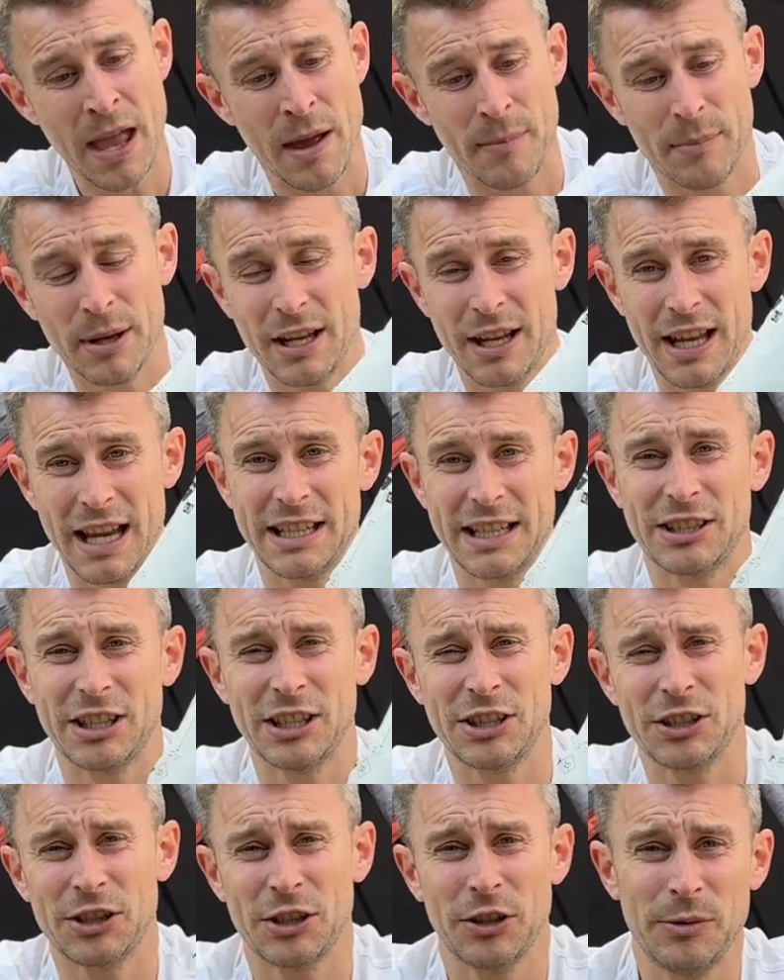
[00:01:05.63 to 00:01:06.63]
But it's a
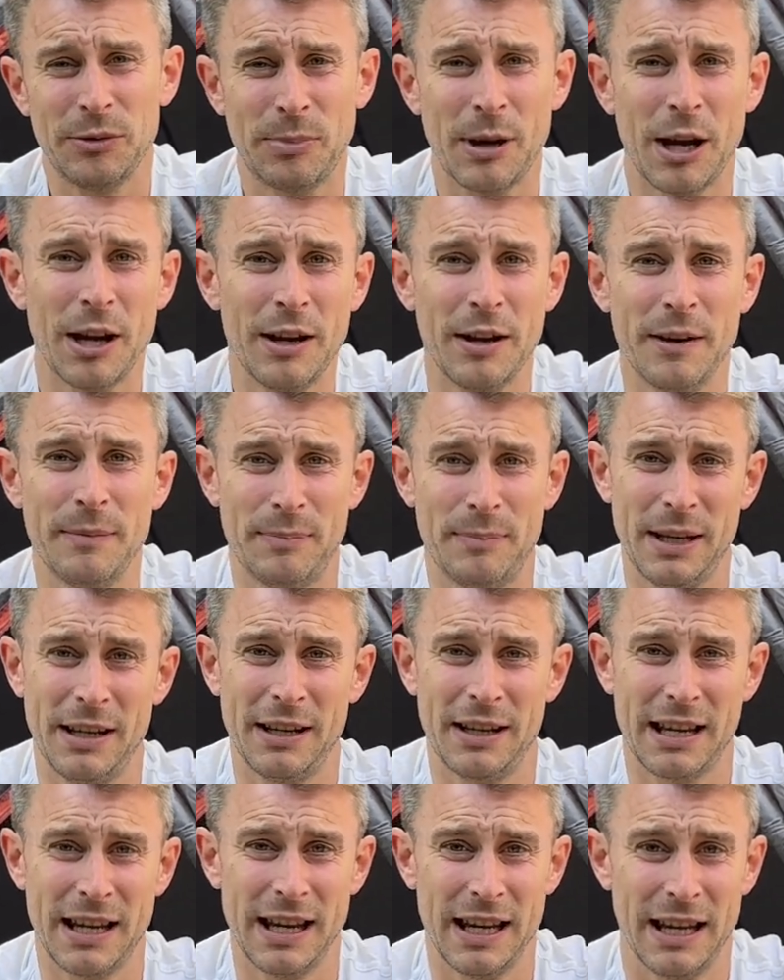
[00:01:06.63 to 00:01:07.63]
superb bit
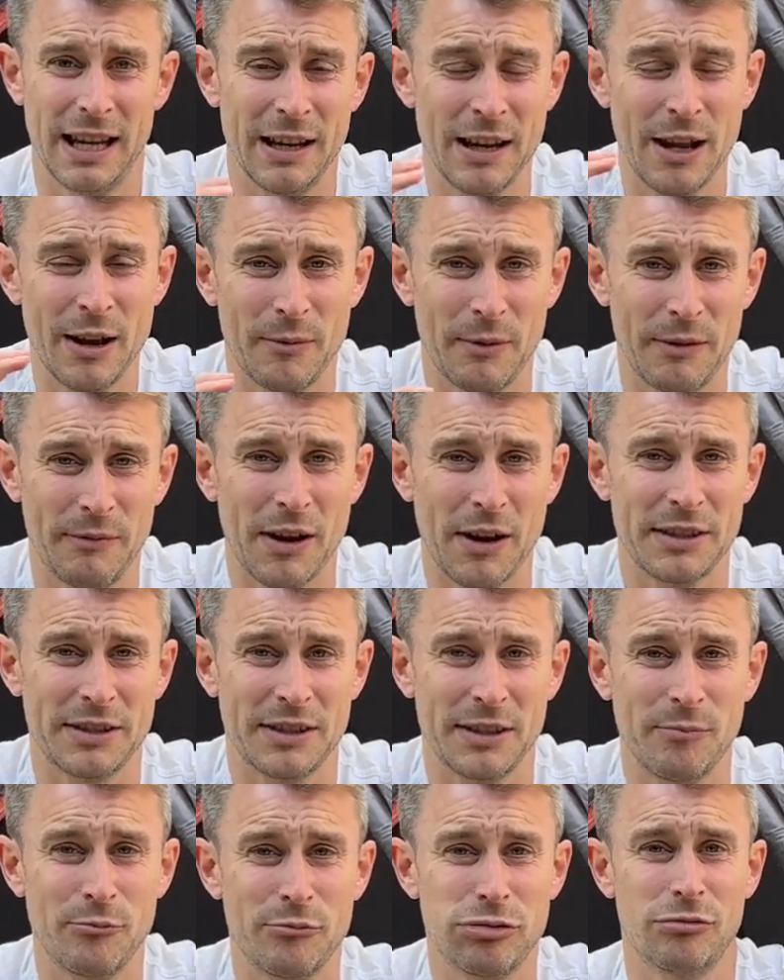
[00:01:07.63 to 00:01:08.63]
of kit. We've had
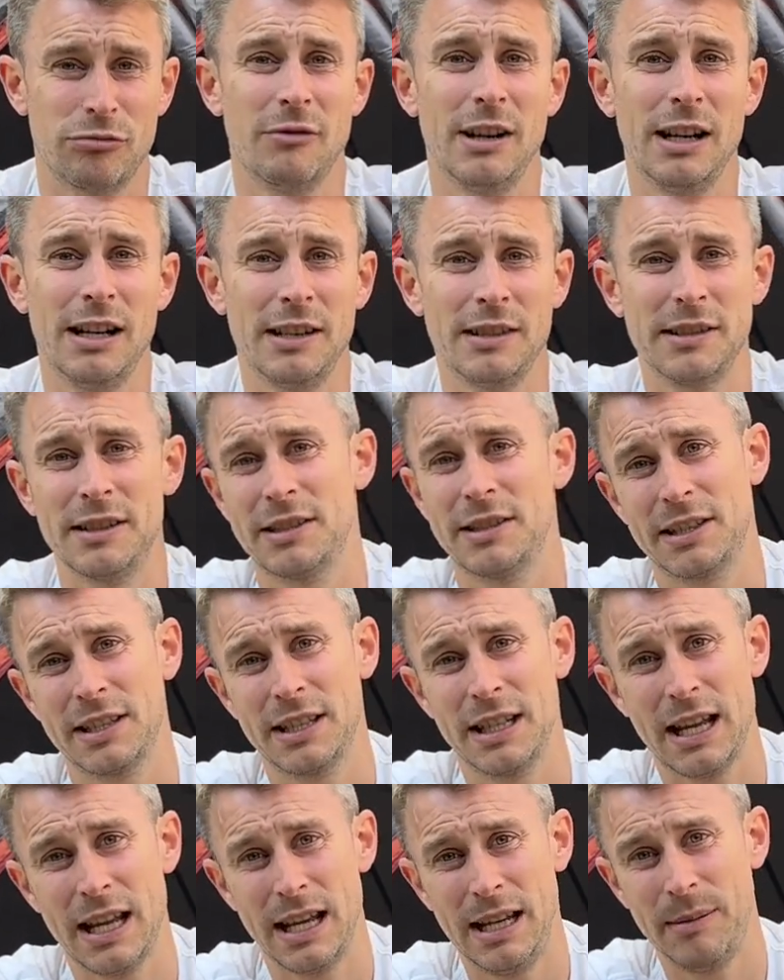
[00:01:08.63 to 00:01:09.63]
some brilliant
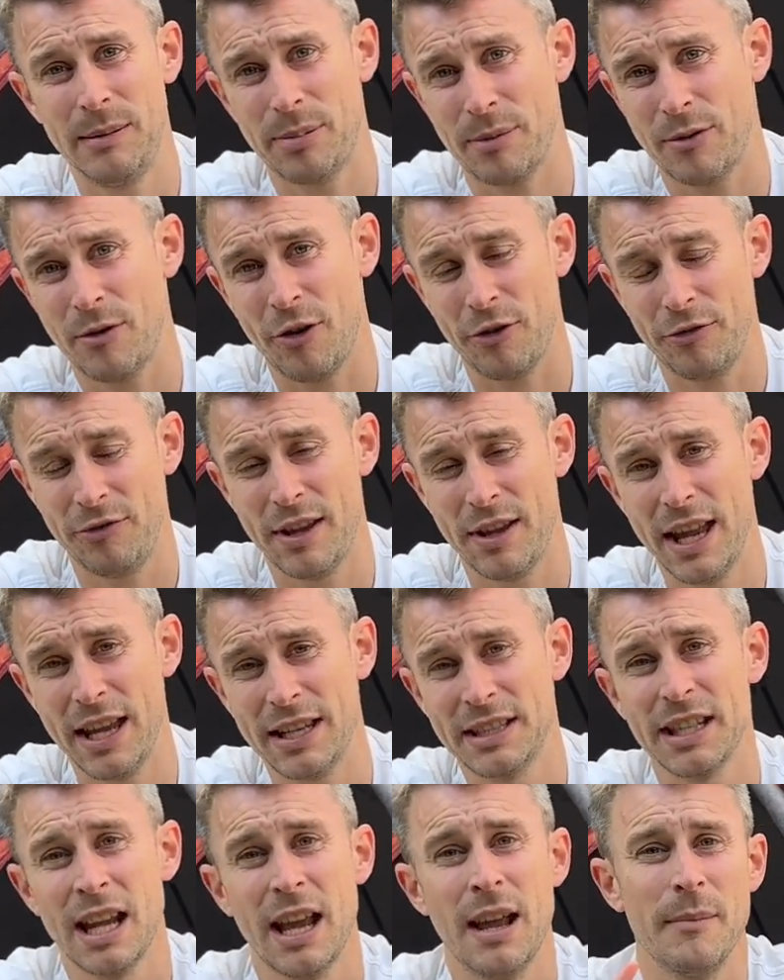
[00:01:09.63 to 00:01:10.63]
sleep on
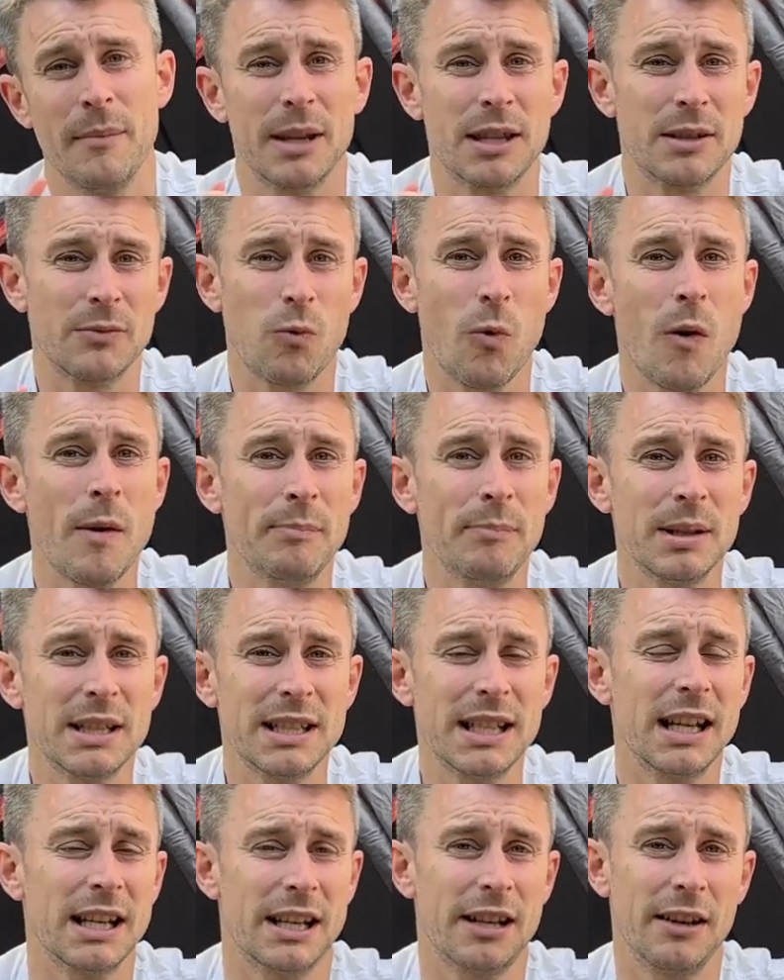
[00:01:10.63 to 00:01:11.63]
this. But the one
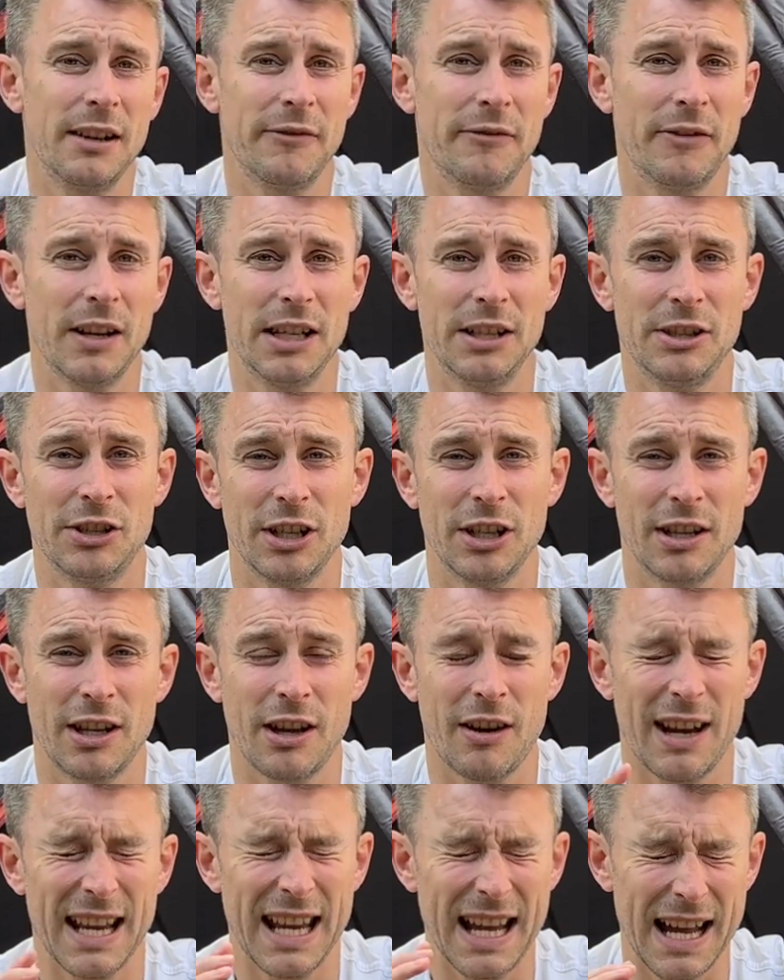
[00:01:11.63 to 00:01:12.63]
particular feature that
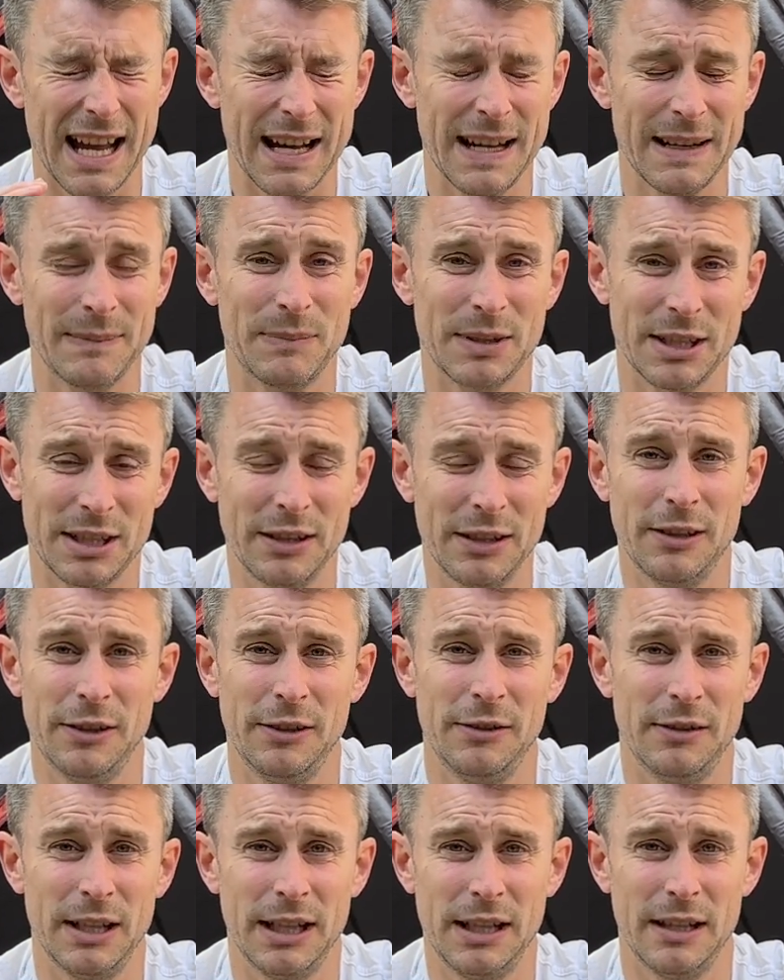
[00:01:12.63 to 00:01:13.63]
I
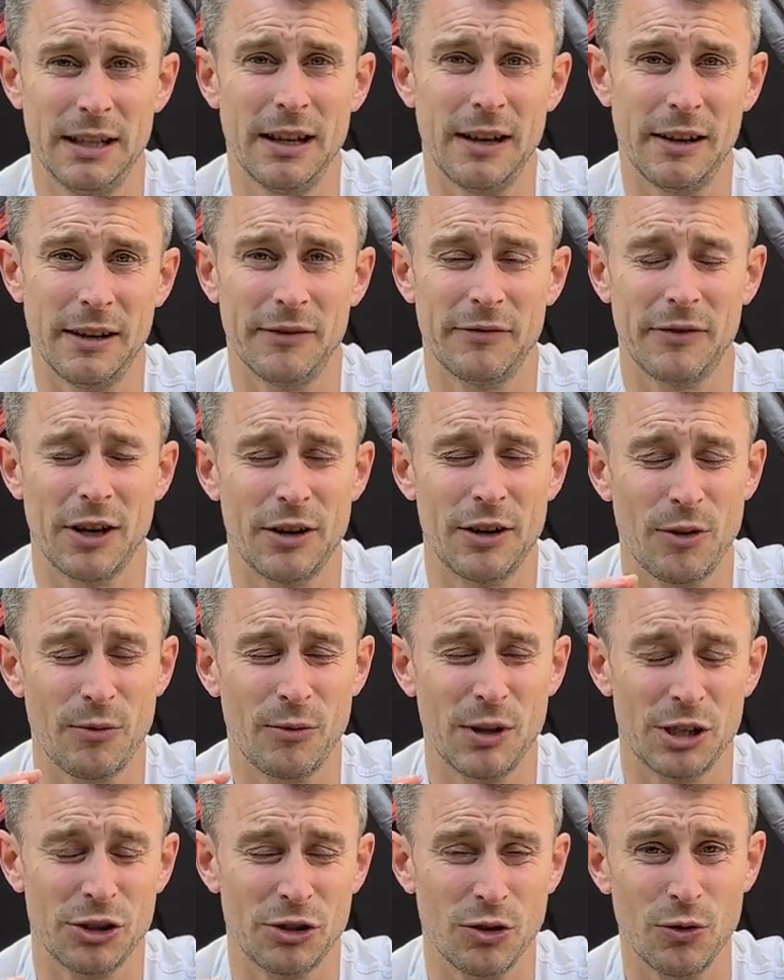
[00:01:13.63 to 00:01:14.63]
absolutely love, and I
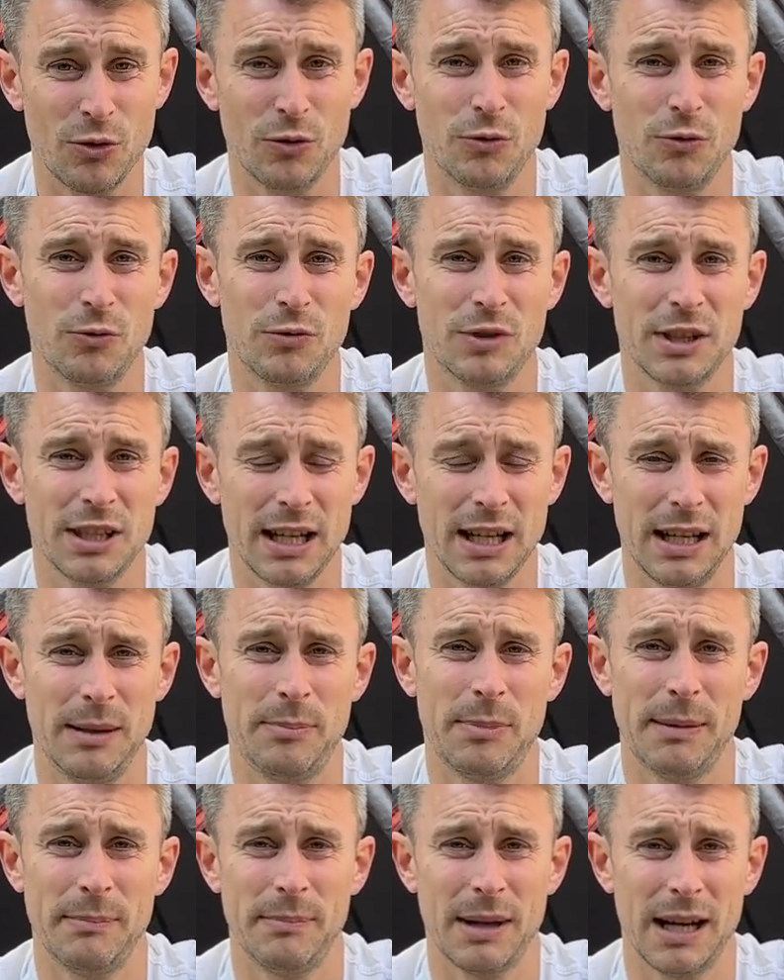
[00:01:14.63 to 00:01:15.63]
wish all
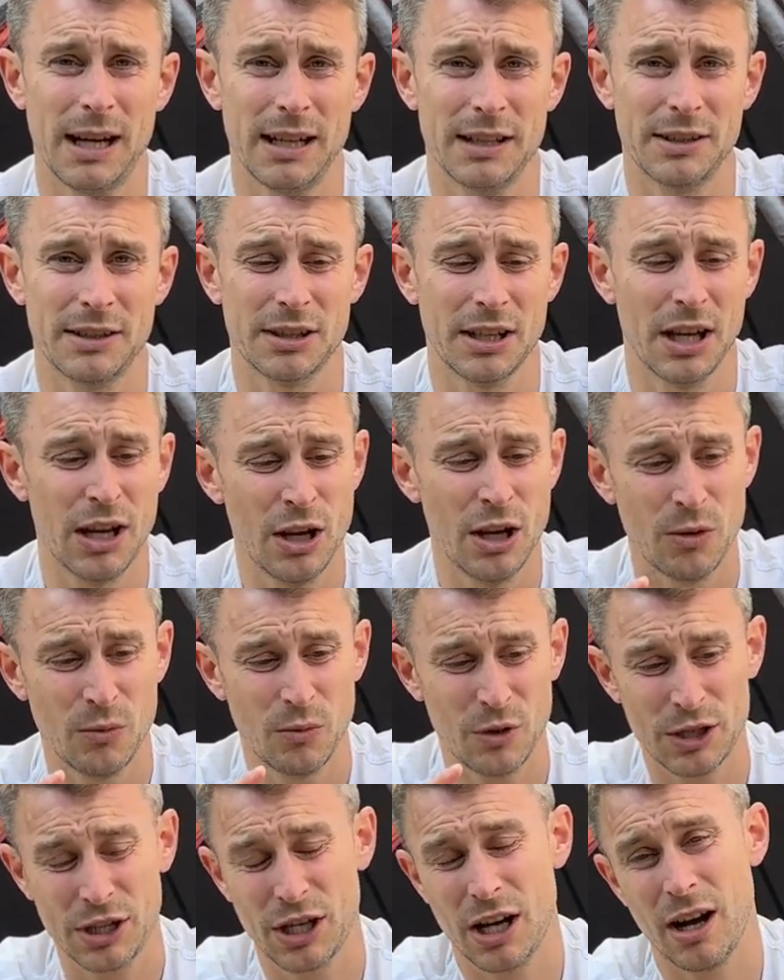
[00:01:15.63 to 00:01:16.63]
sleeping pads
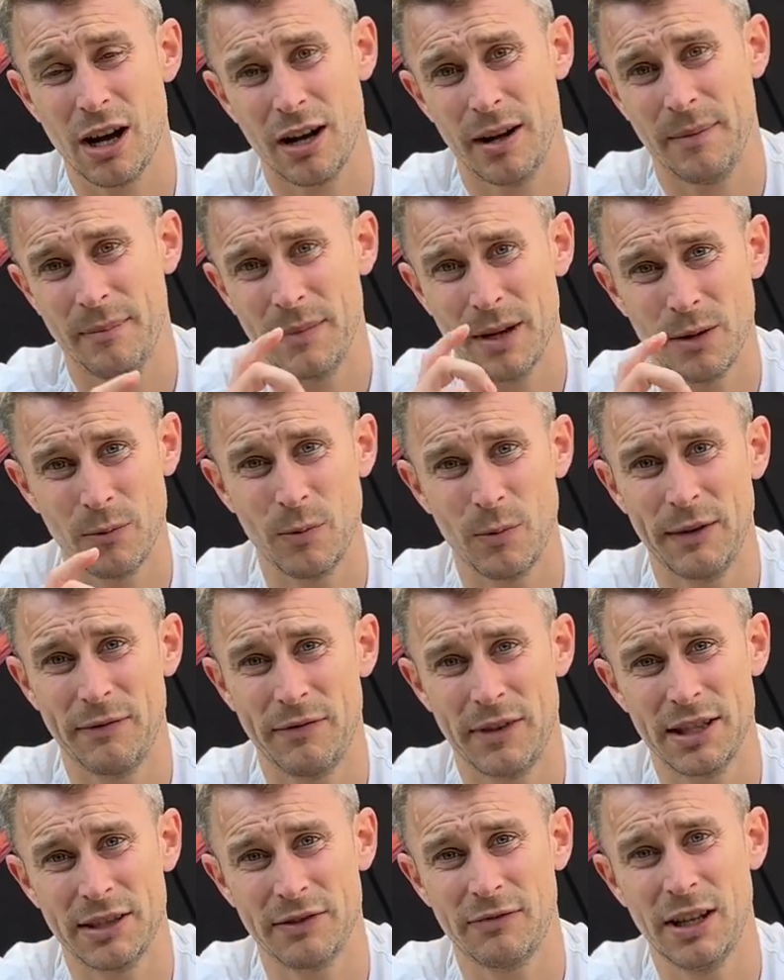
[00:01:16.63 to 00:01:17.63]
would come with
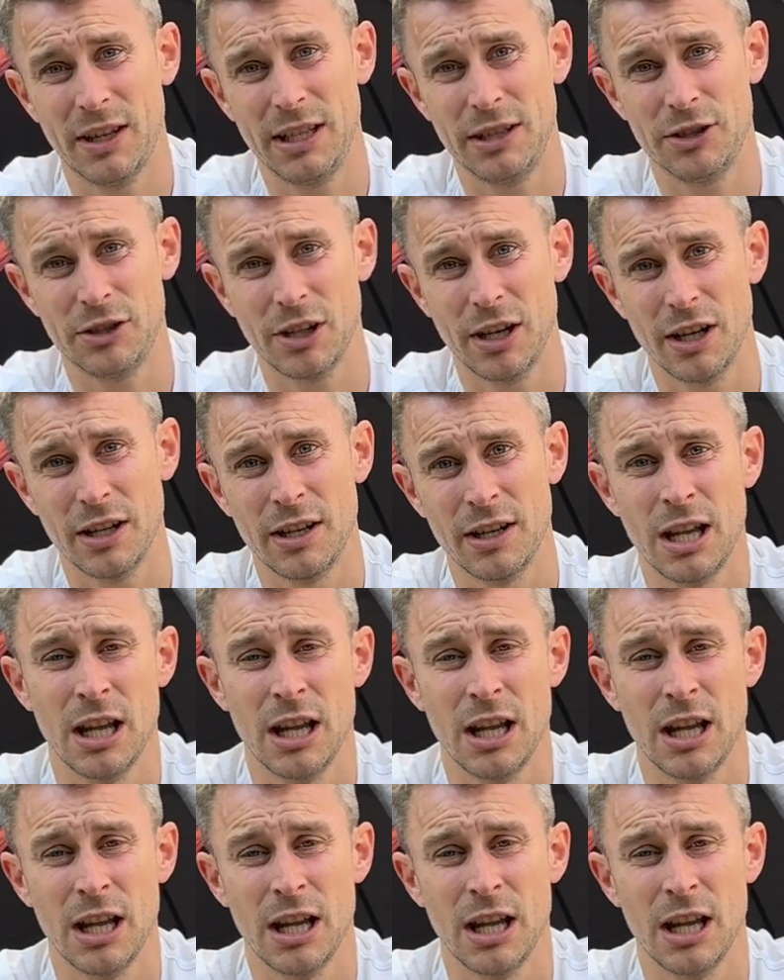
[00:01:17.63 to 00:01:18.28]
this feature.